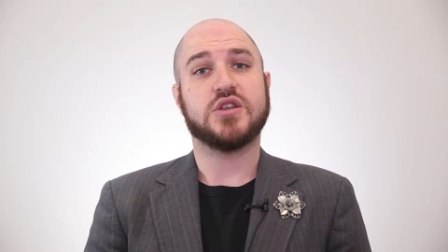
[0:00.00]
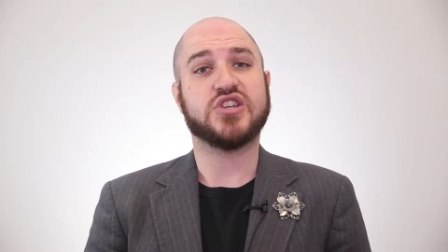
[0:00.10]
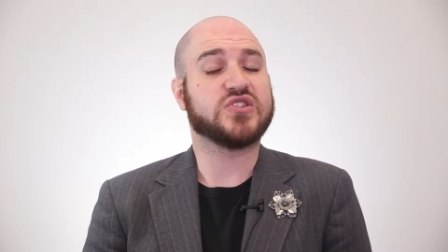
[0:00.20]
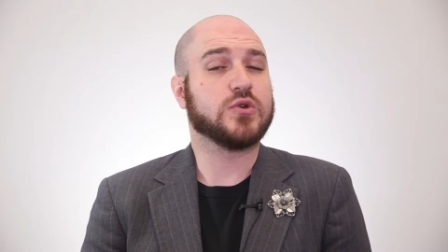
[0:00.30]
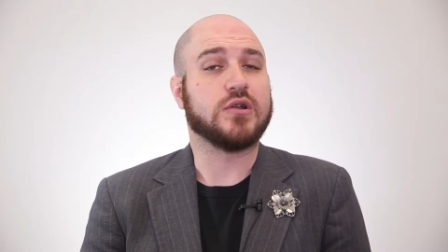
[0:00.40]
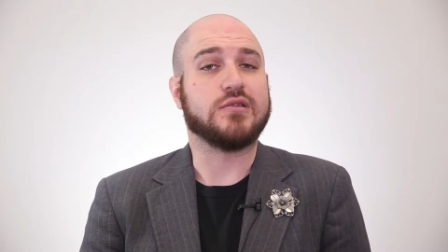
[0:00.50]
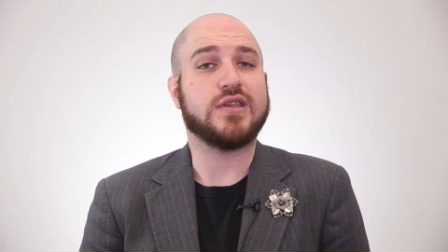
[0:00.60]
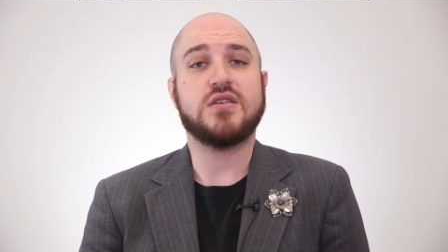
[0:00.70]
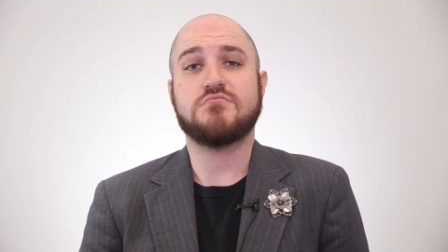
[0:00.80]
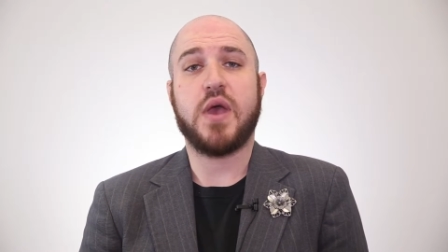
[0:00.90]
just sort of
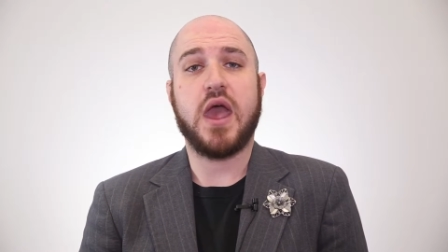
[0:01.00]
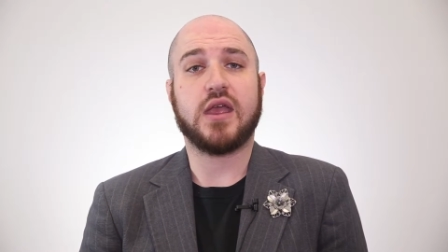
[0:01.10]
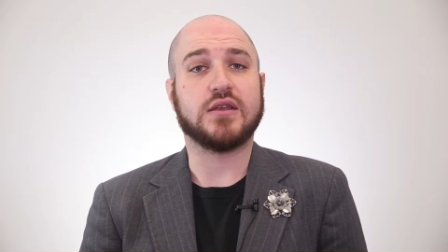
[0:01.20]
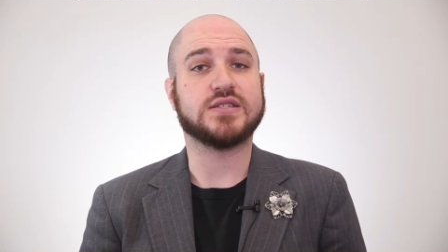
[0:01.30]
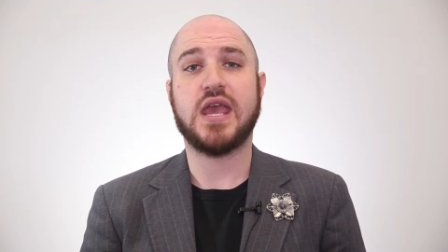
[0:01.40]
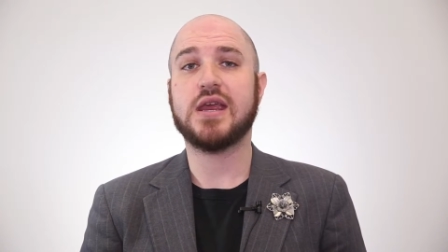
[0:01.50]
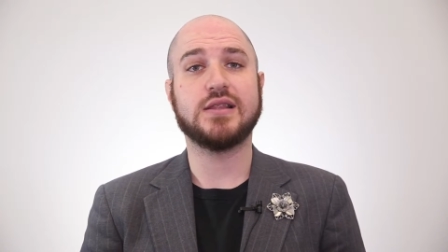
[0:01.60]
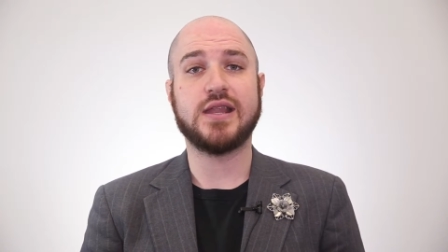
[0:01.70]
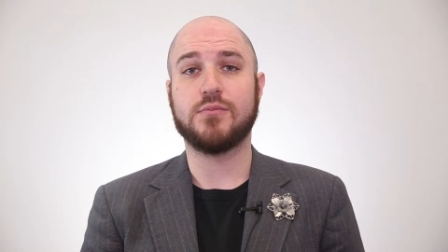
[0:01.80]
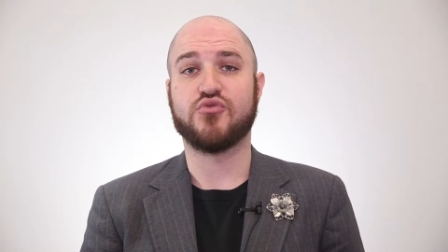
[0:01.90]
lean back and
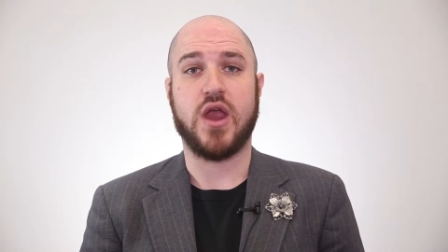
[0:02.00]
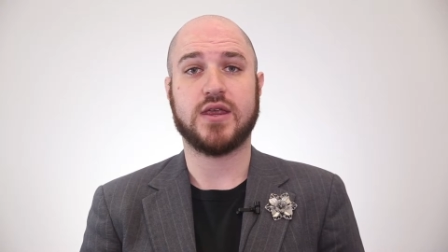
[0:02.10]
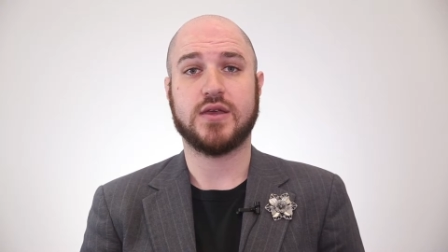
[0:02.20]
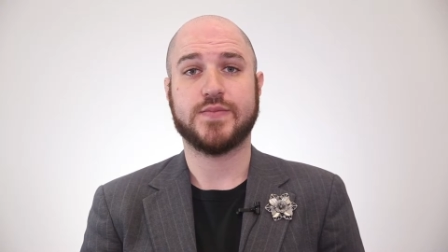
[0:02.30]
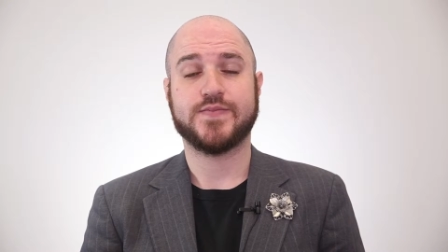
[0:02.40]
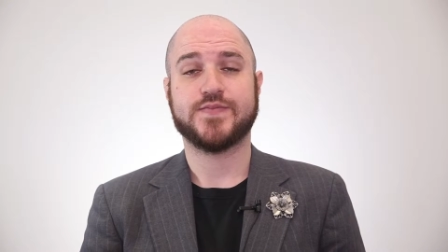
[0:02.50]
take a little break.